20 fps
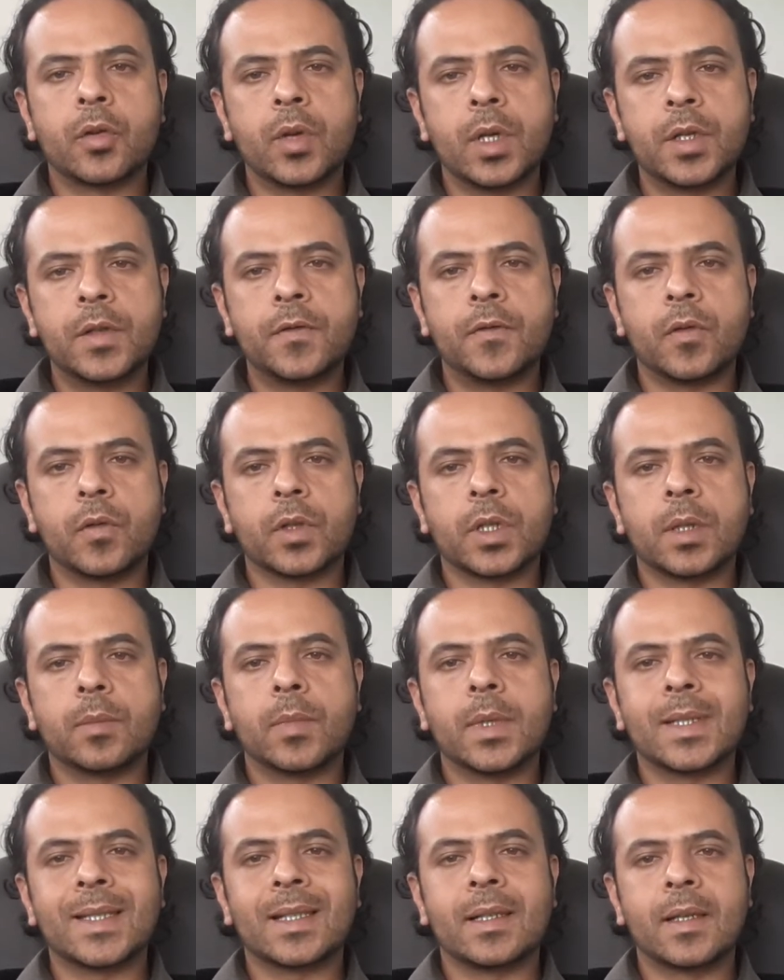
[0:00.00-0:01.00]
range for
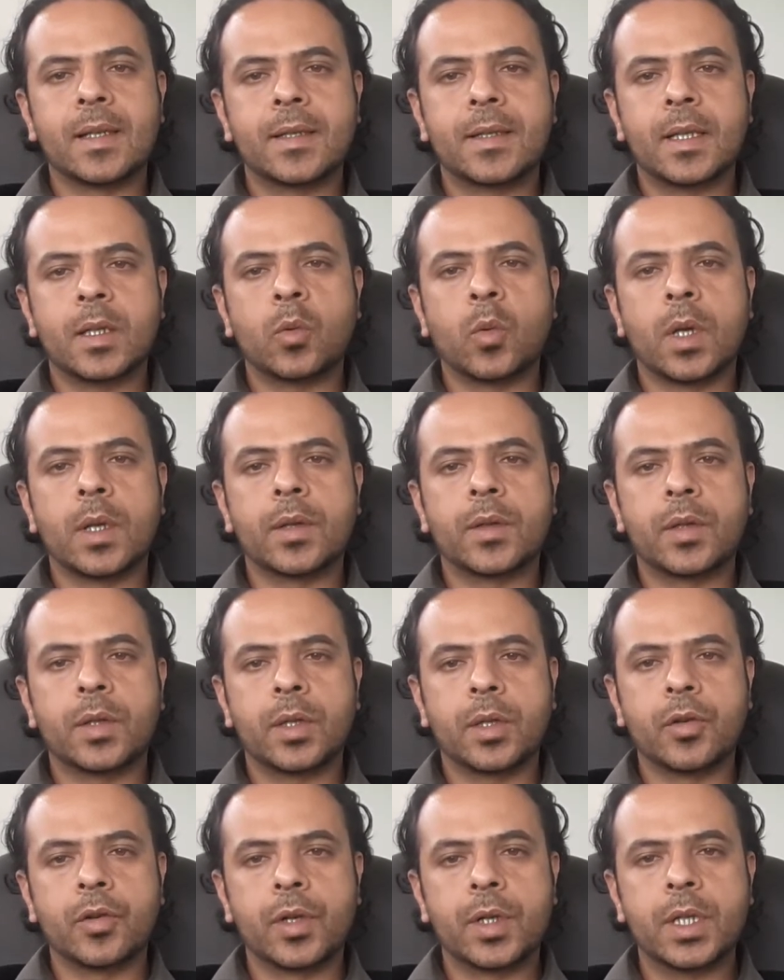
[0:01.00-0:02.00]
them is less than
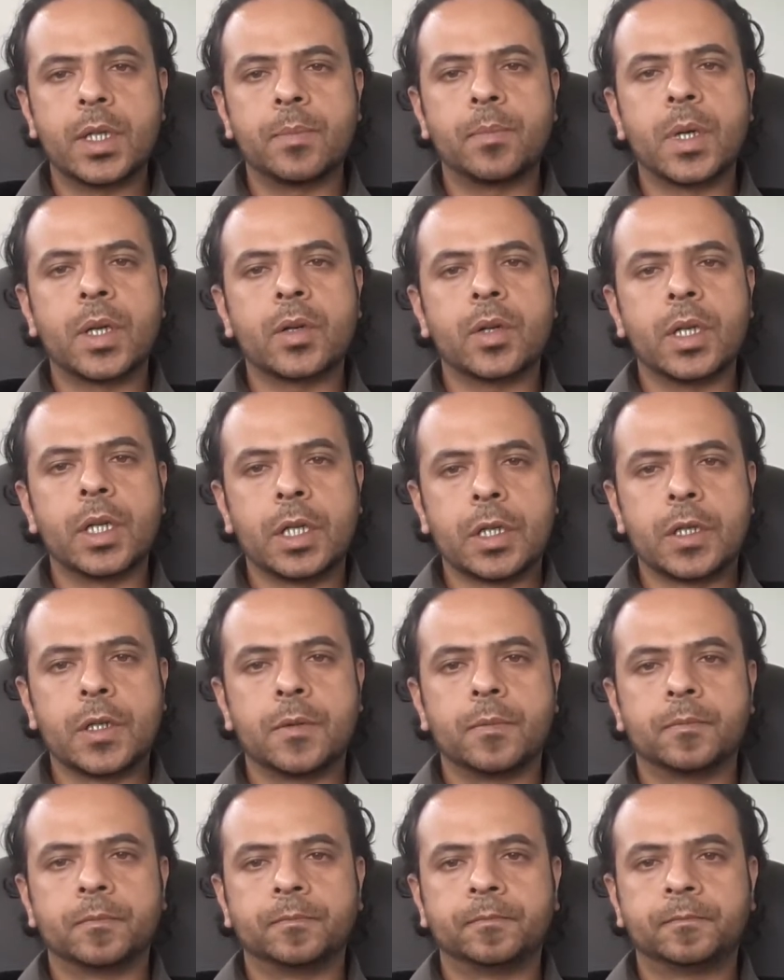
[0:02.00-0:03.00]
130 per
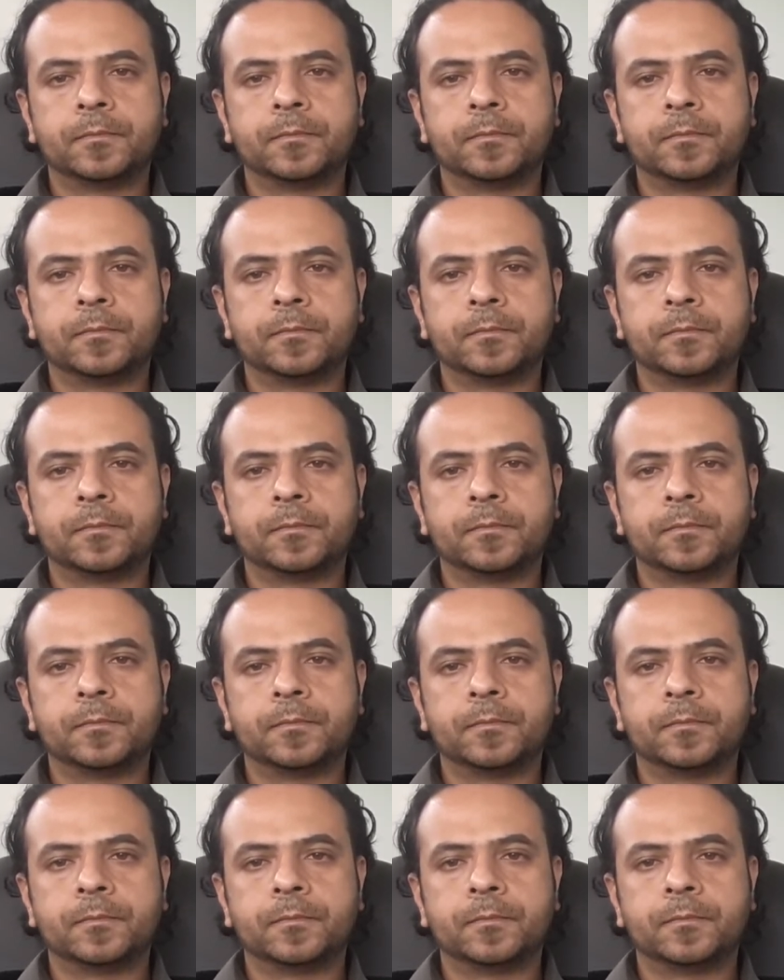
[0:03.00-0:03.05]
80.